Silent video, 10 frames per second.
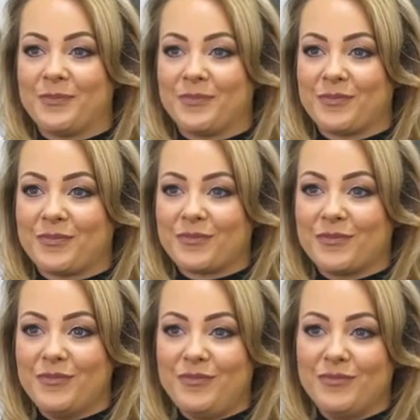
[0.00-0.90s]

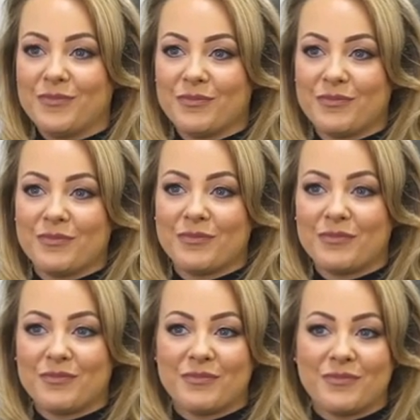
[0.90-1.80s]

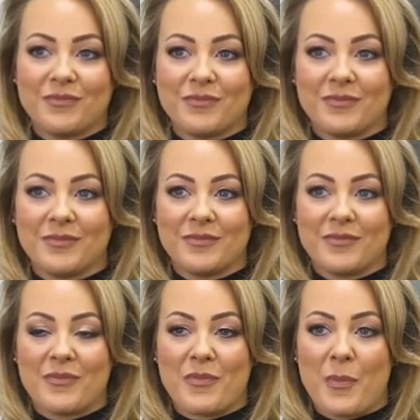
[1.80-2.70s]

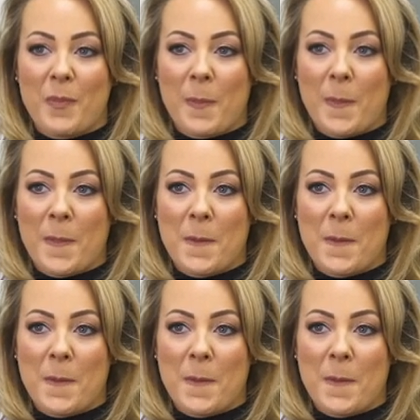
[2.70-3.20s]
[no speech]